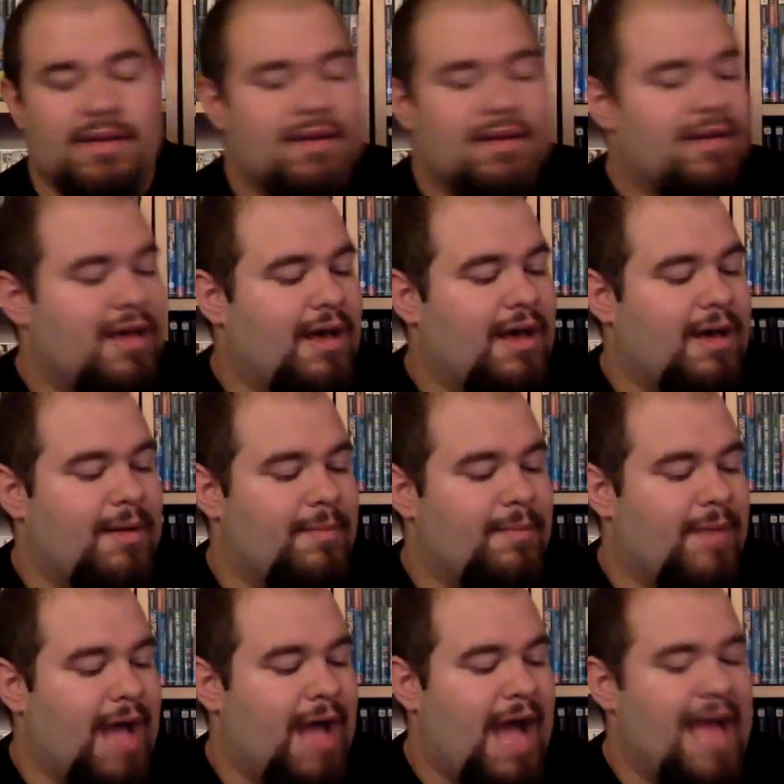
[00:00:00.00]

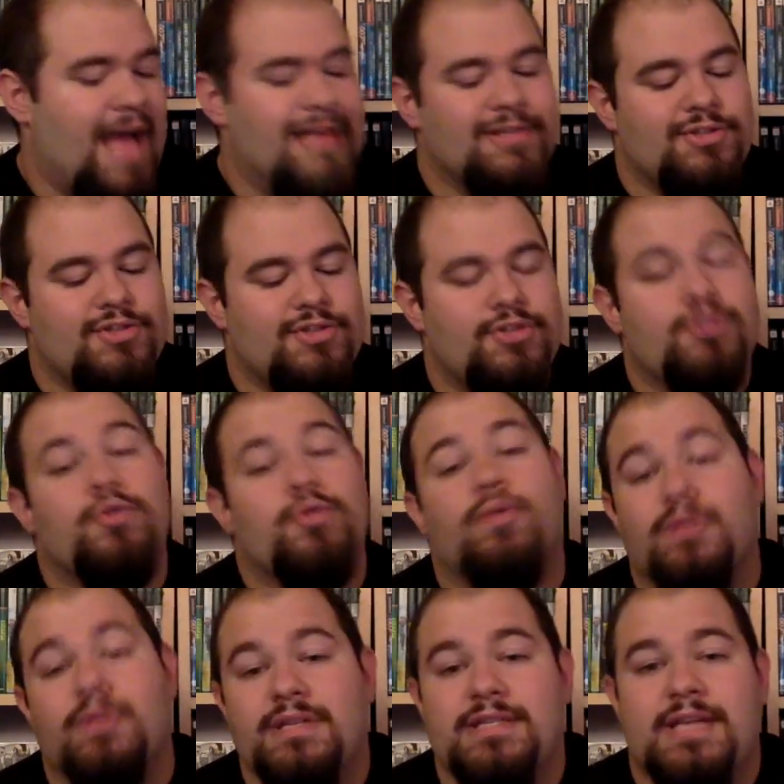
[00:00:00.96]
I
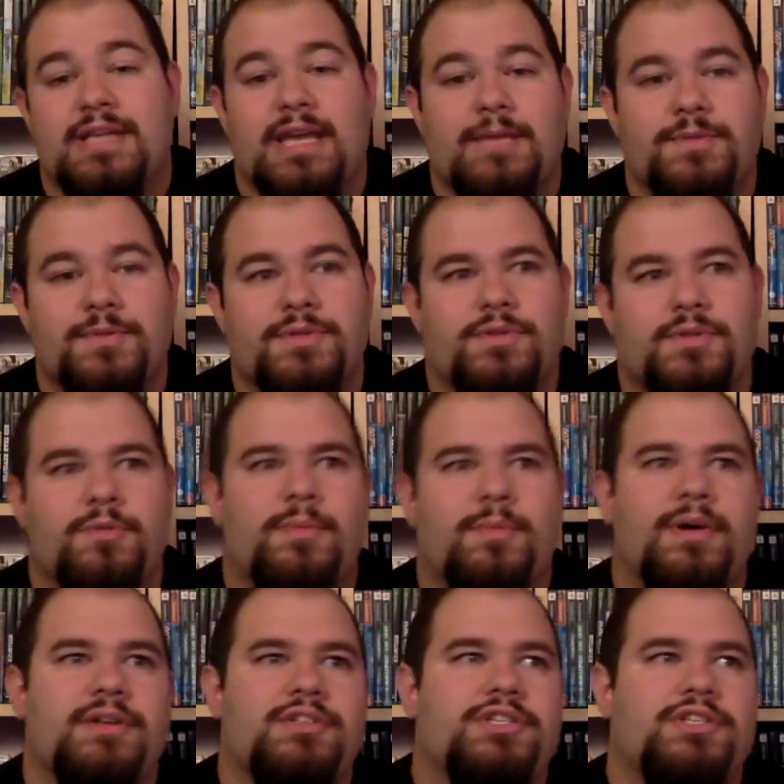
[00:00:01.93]
adore this game so
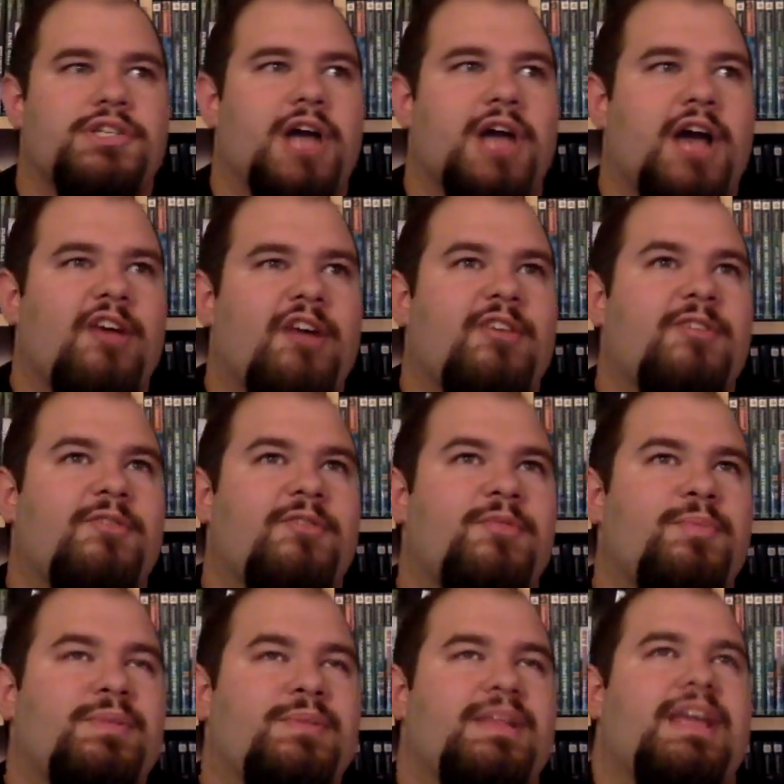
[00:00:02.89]
much. I've
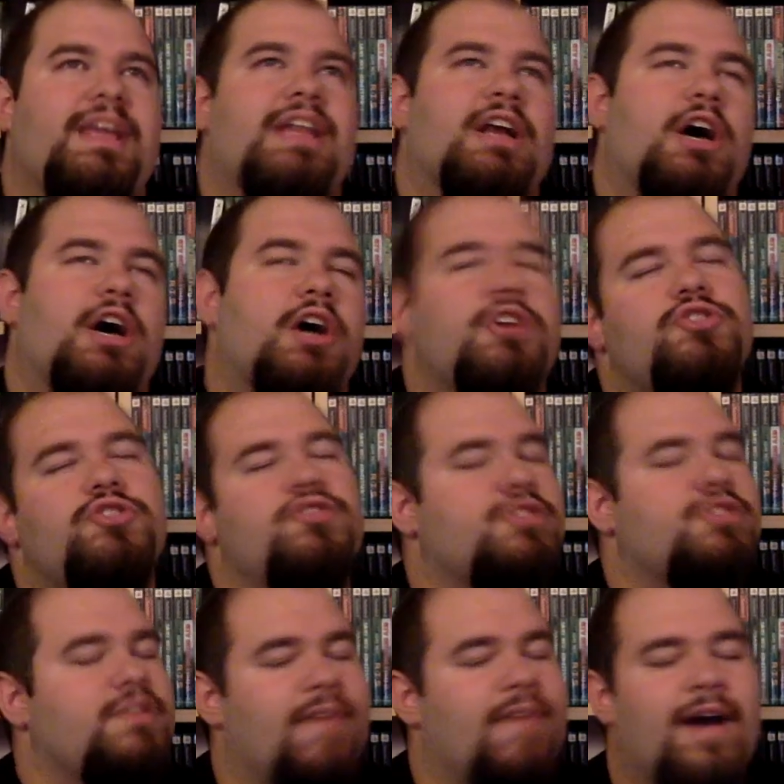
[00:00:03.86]
played
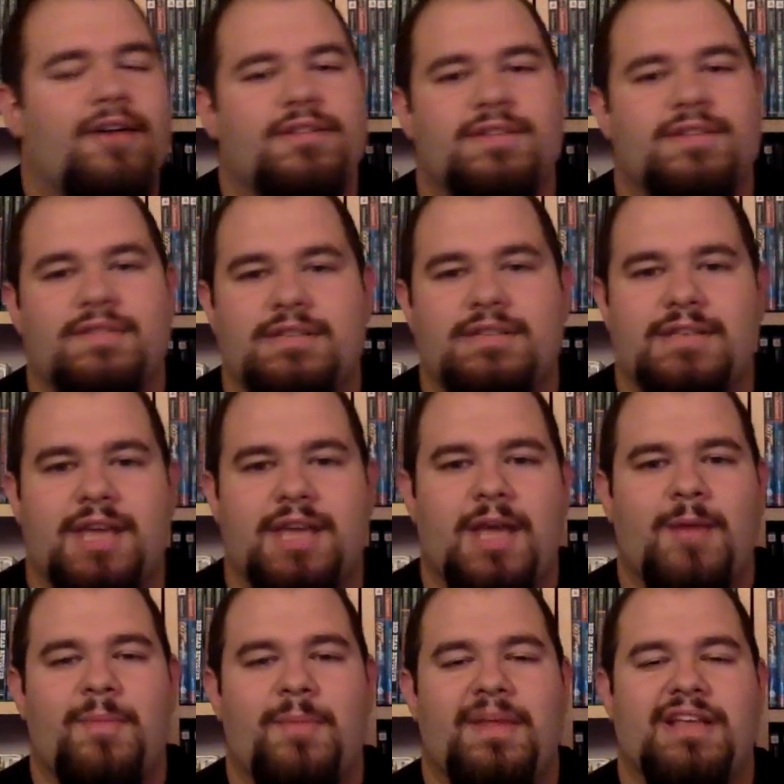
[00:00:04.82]
hundreds of hours of this
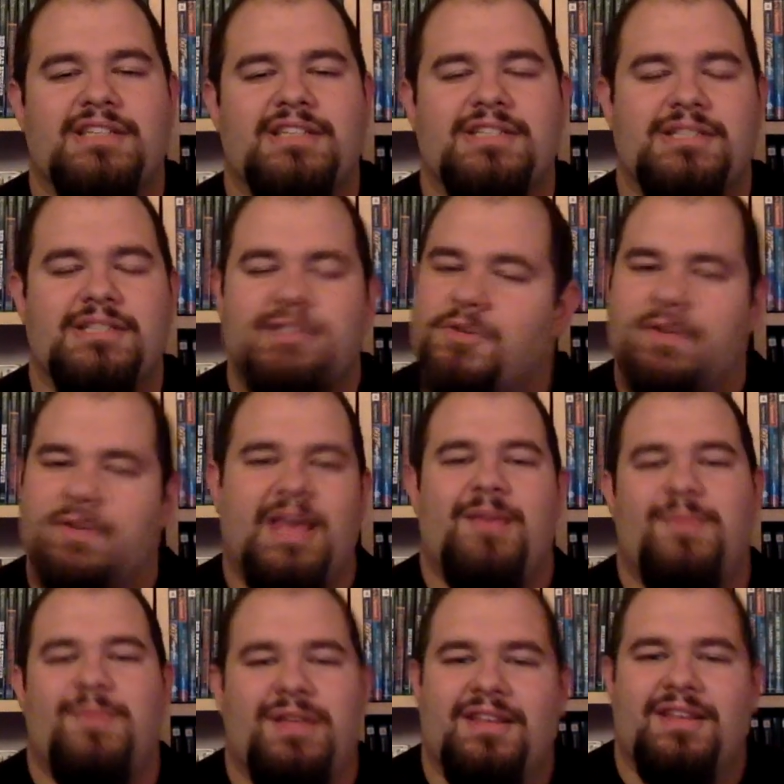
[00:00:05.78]
game, and I still
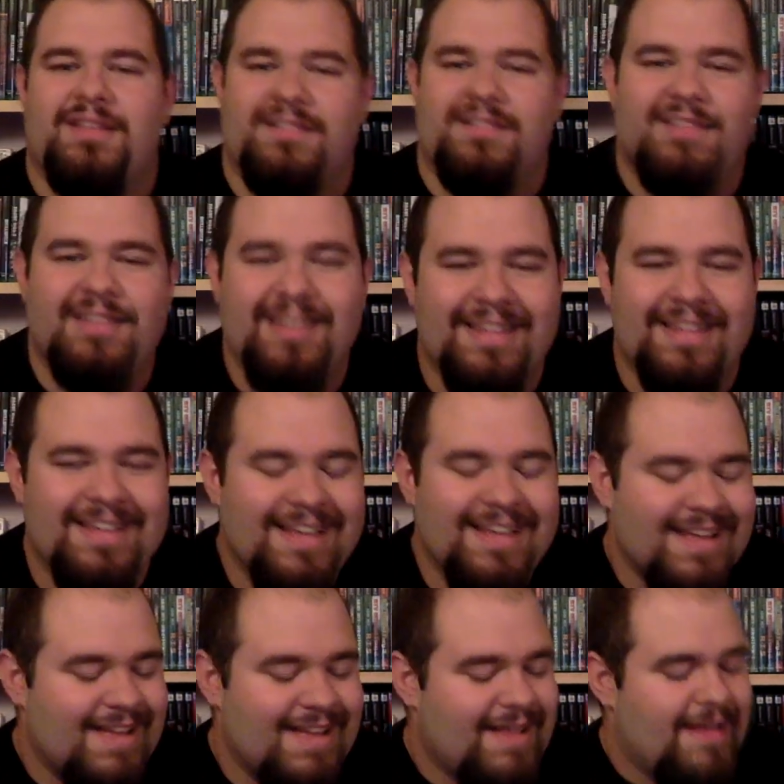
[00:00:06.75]
can't beat it.
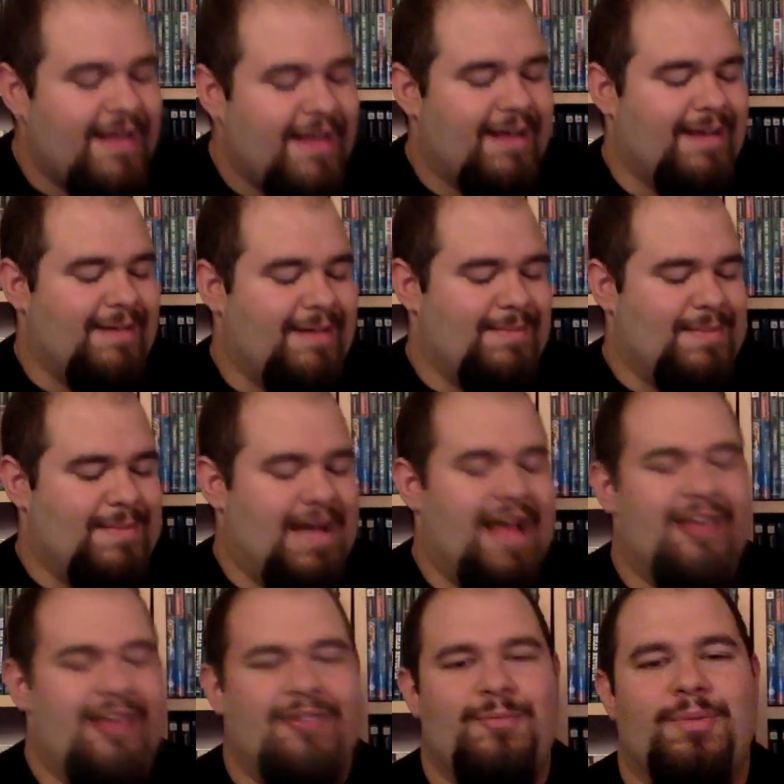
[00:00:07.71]

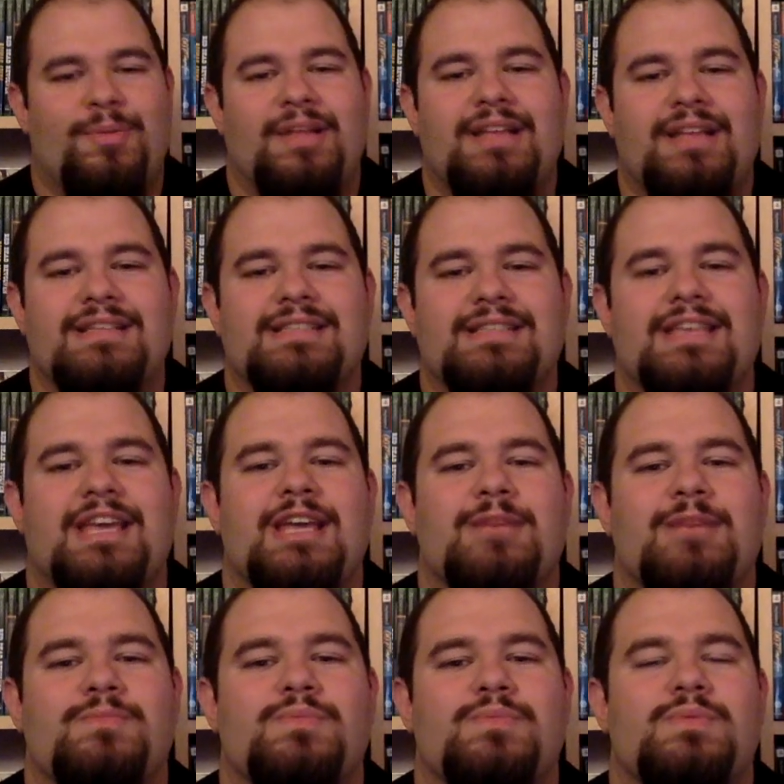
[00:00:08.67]
I played this
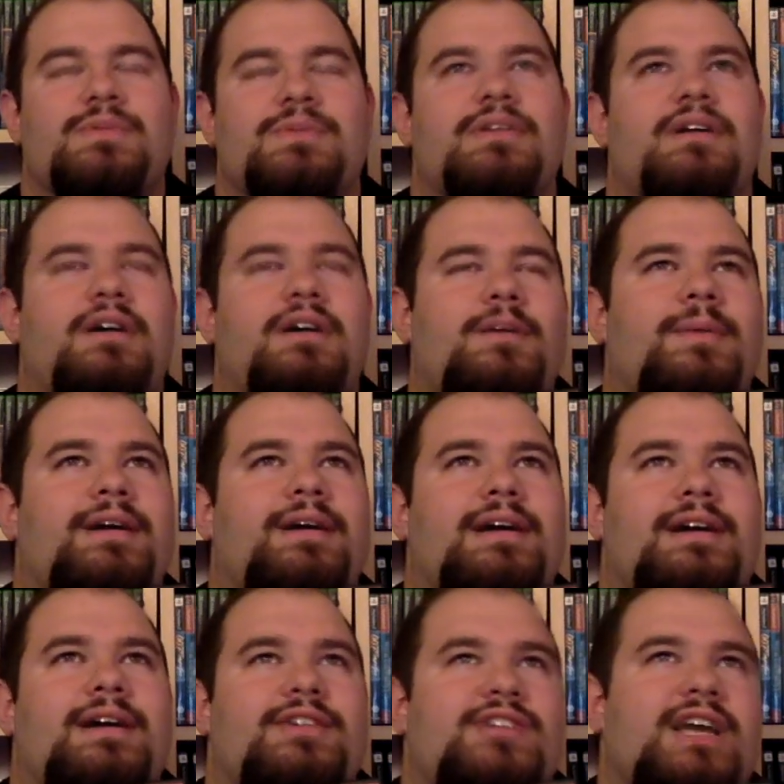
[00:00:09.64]
game. Oh my
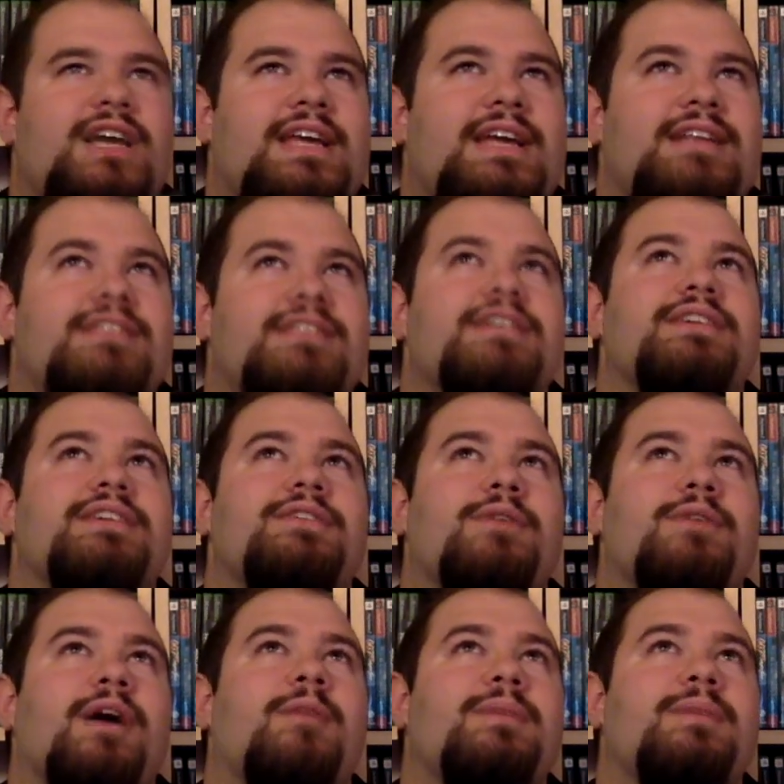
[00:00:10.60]
gosh, I can't tell you
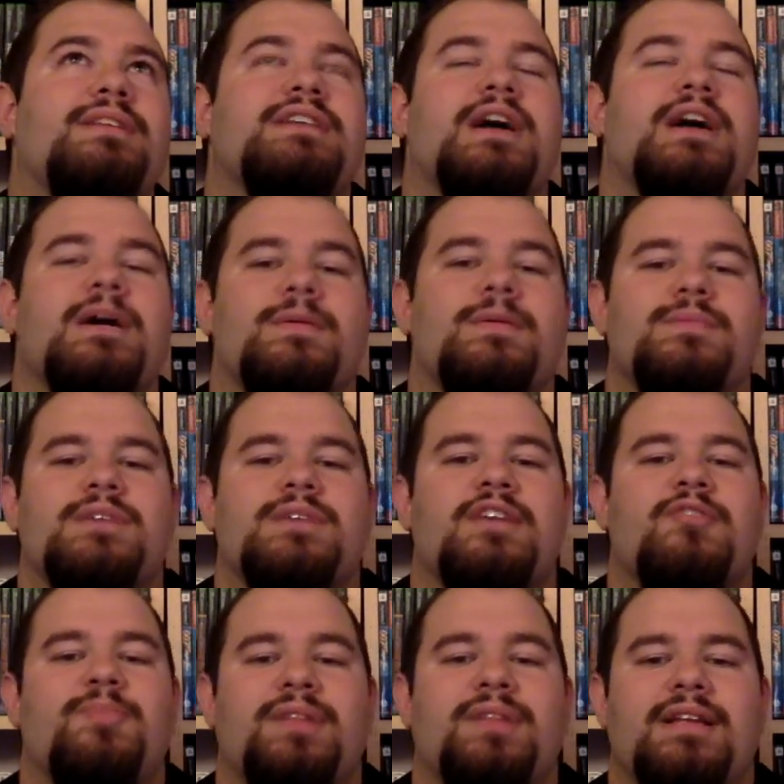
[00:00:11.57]
how many times
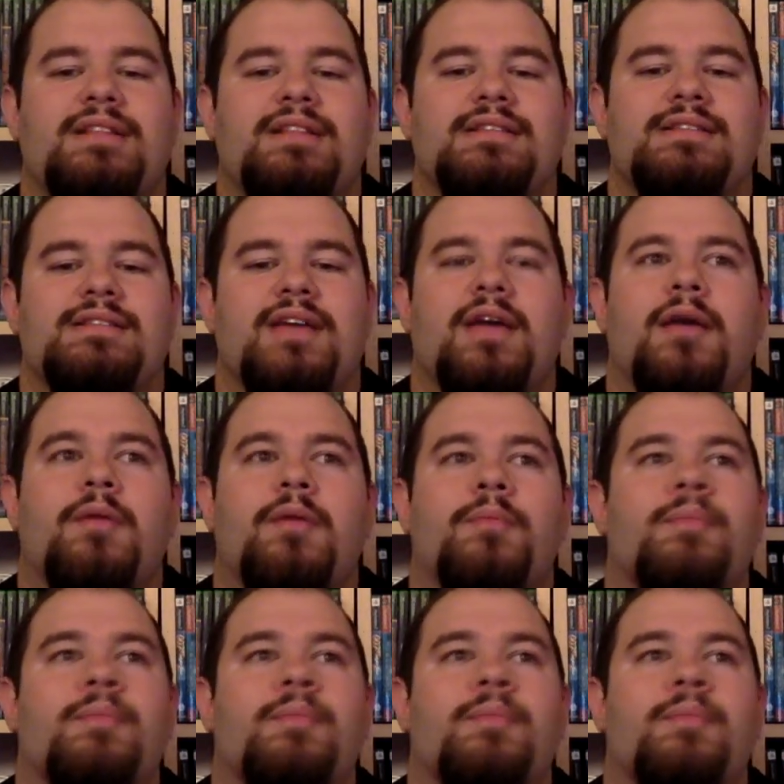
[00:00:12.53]
I've played this game.